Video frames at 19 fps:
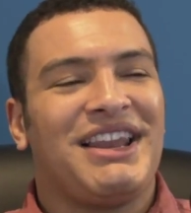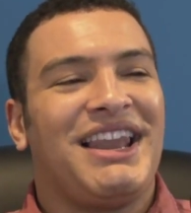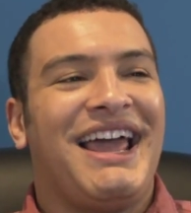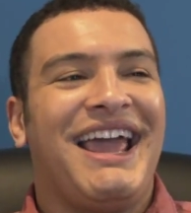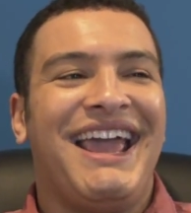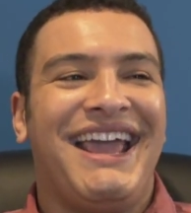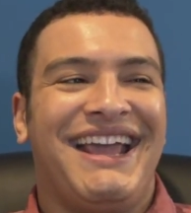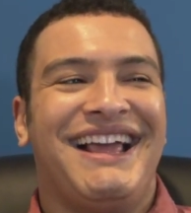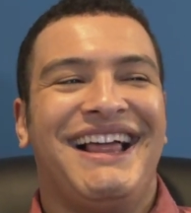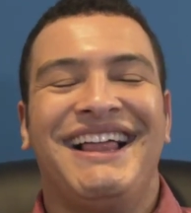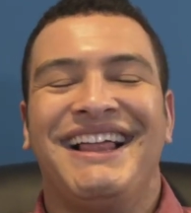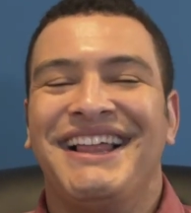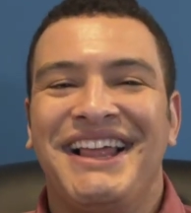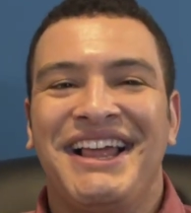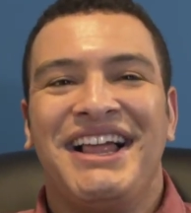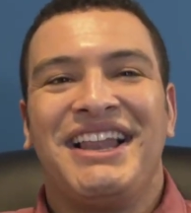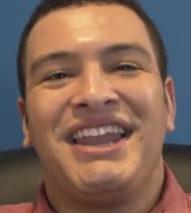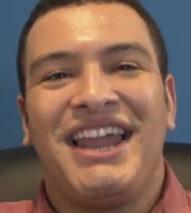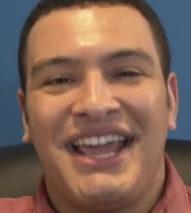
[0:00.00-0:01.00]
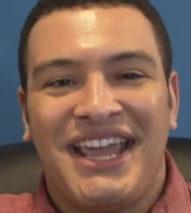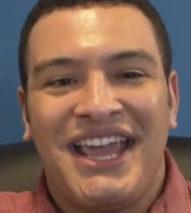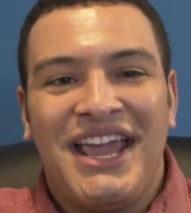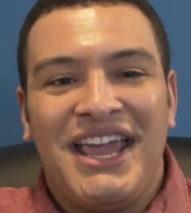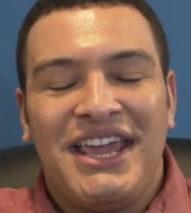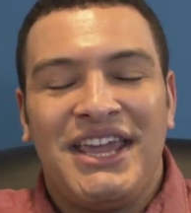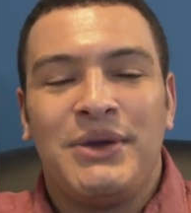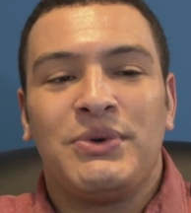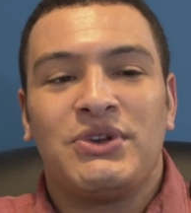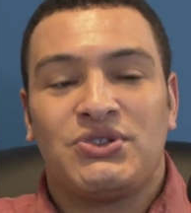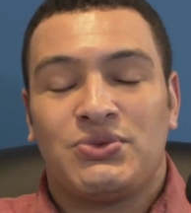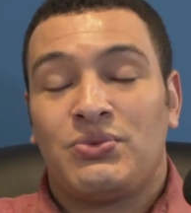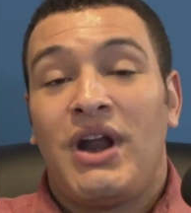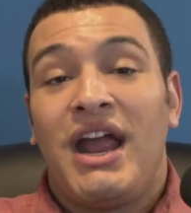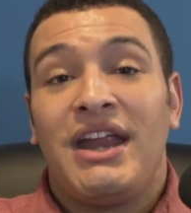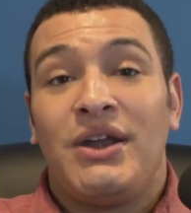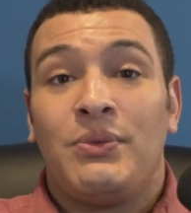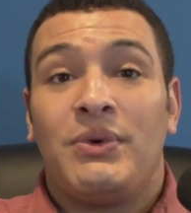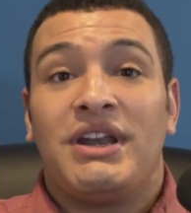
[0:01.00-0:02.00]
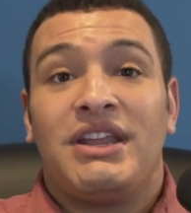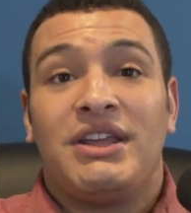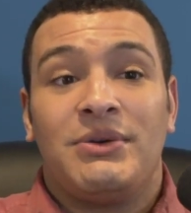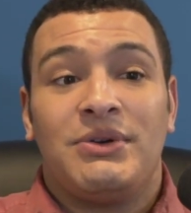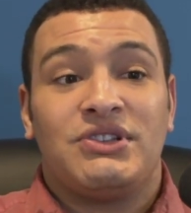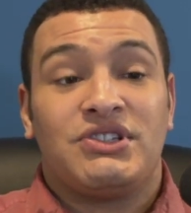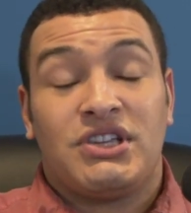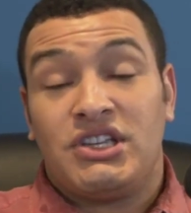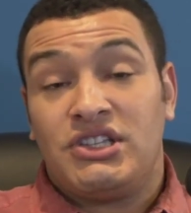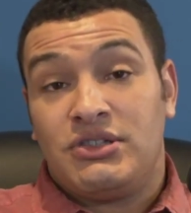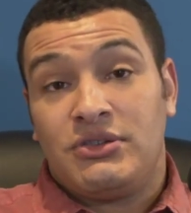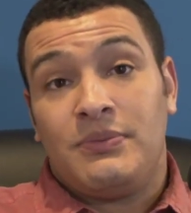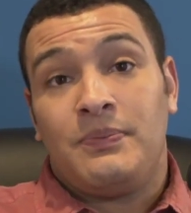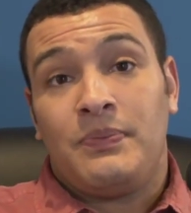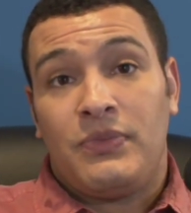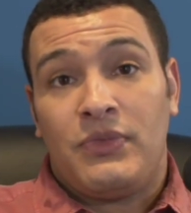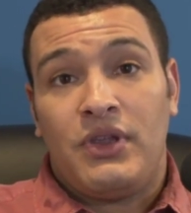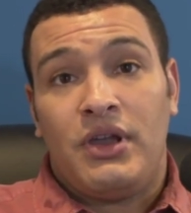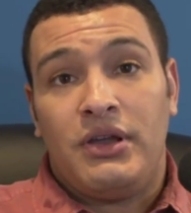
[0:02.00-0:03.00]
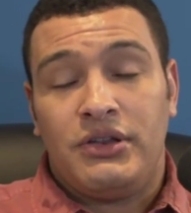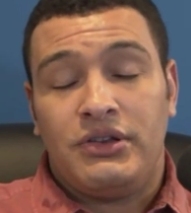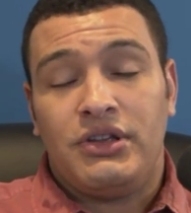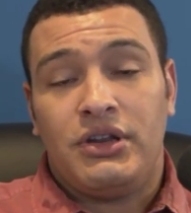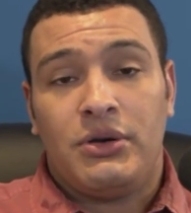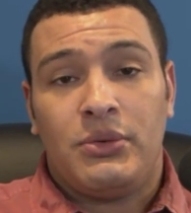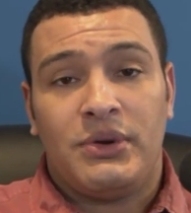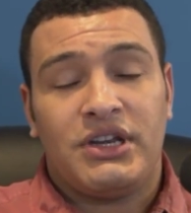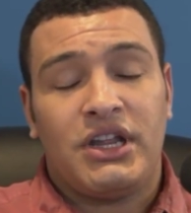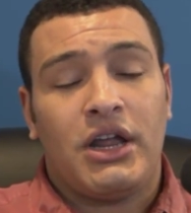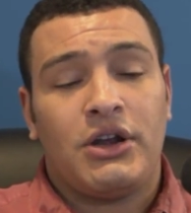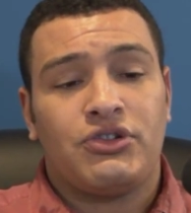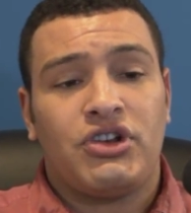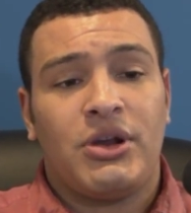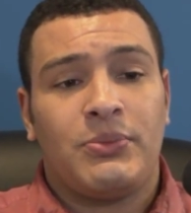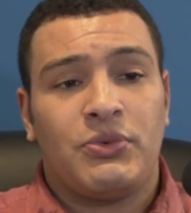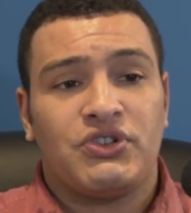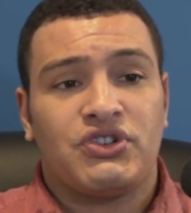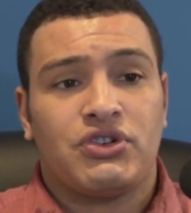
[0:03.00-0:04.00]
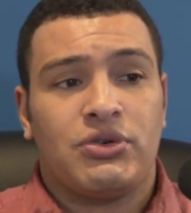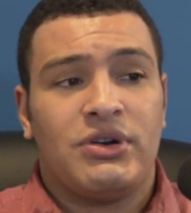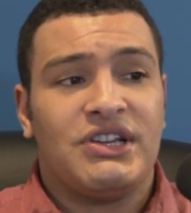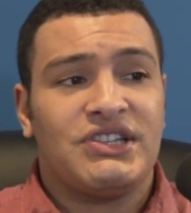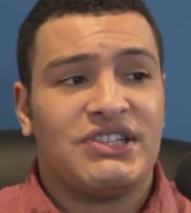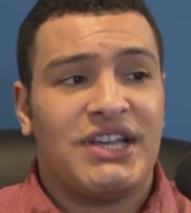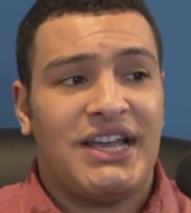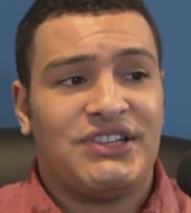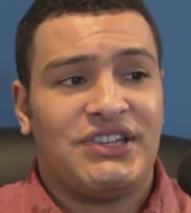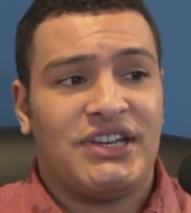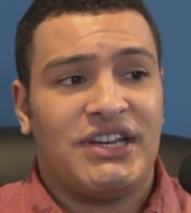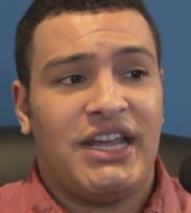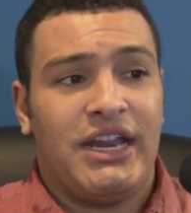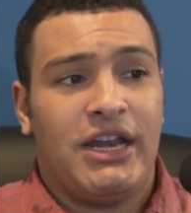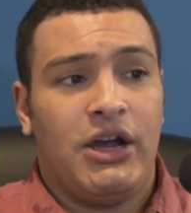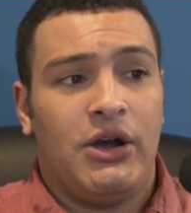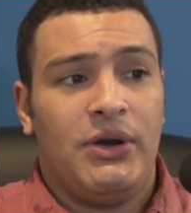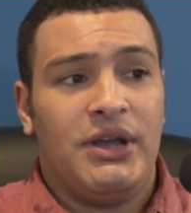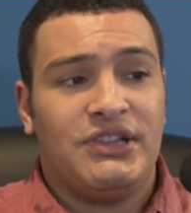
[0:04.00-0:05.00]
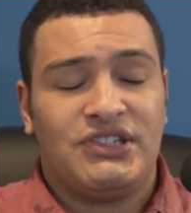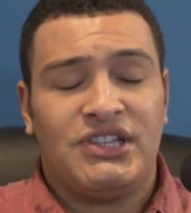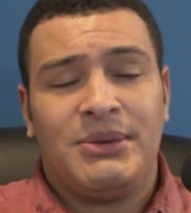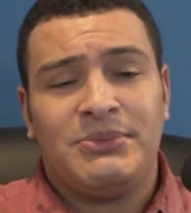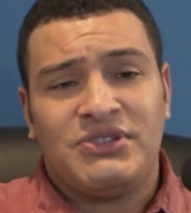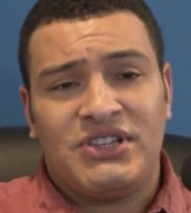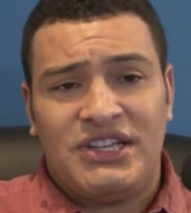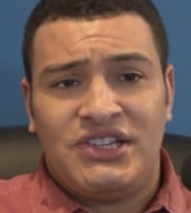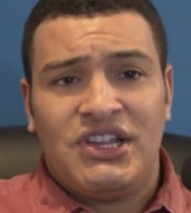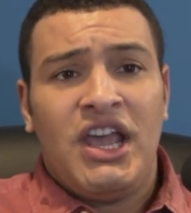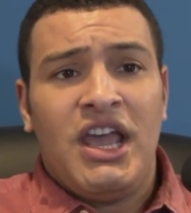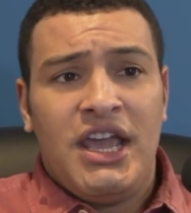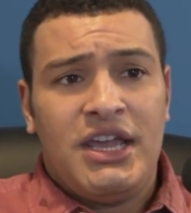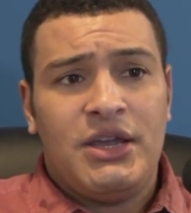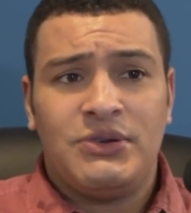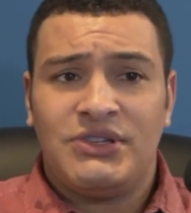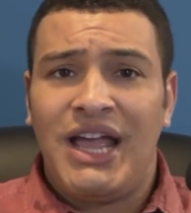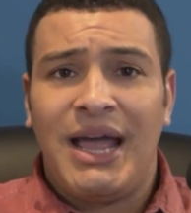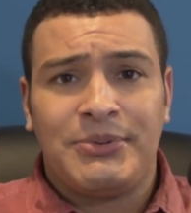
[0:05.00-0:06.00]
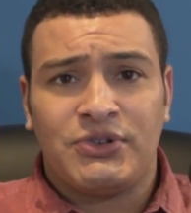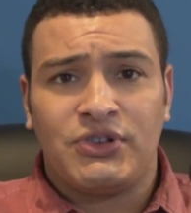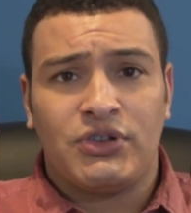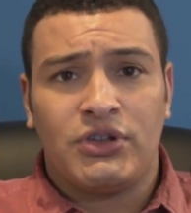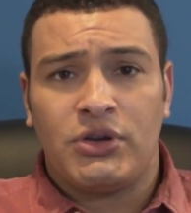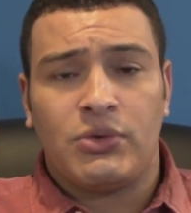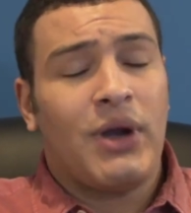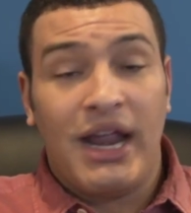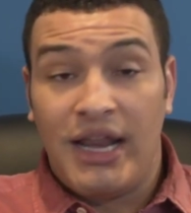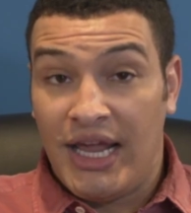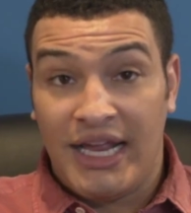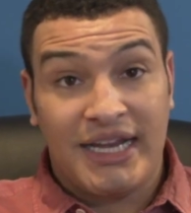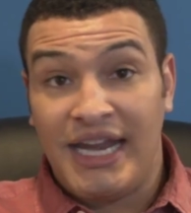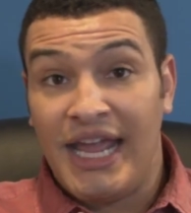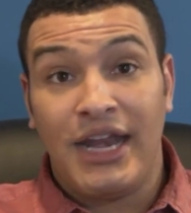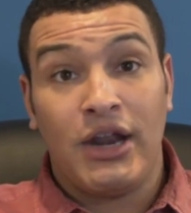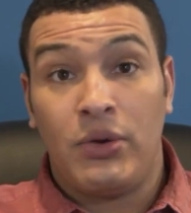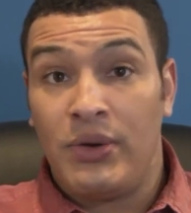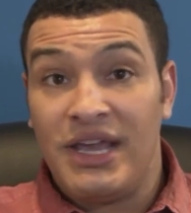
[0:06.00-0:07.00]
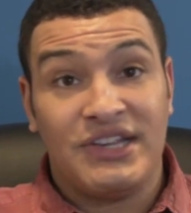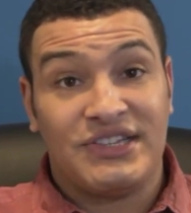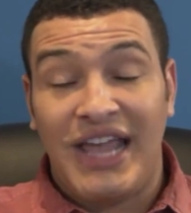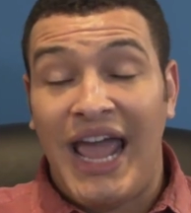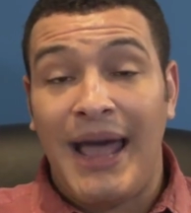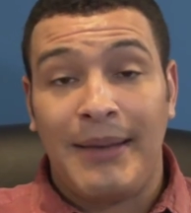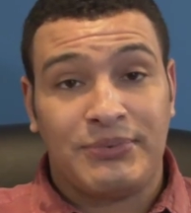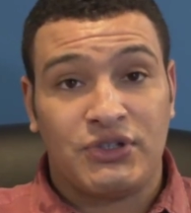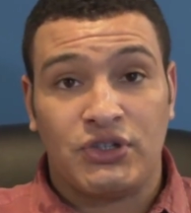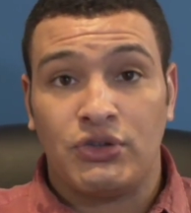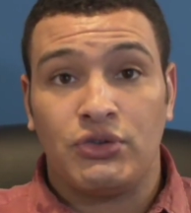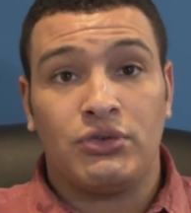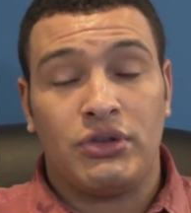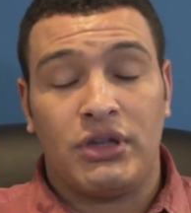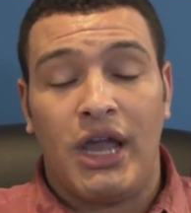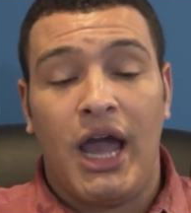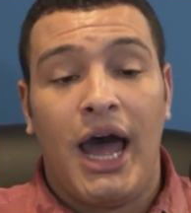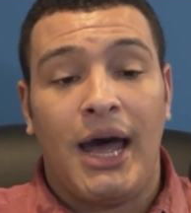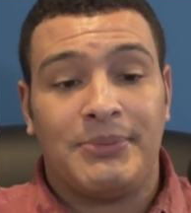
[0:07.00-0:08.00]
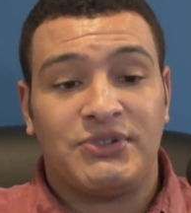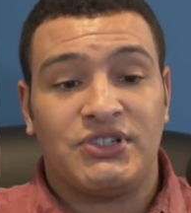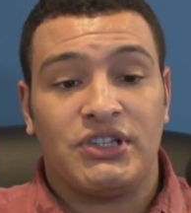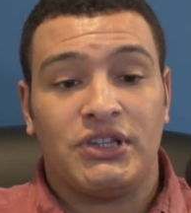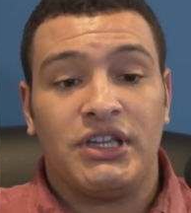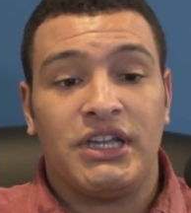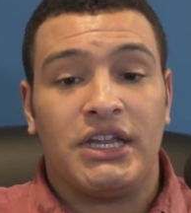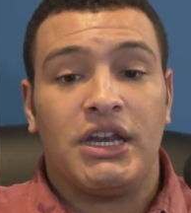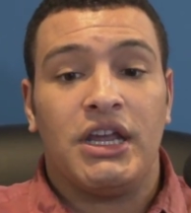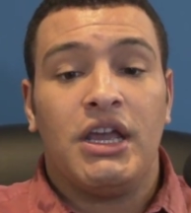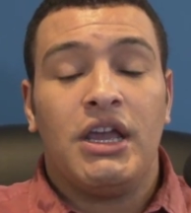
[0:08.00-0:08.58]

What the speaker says: Like he was right when he was, because when Donald Trump was criticizing NATO, in some sense, he was absolutely right. Like NATO is absolutely obsolete.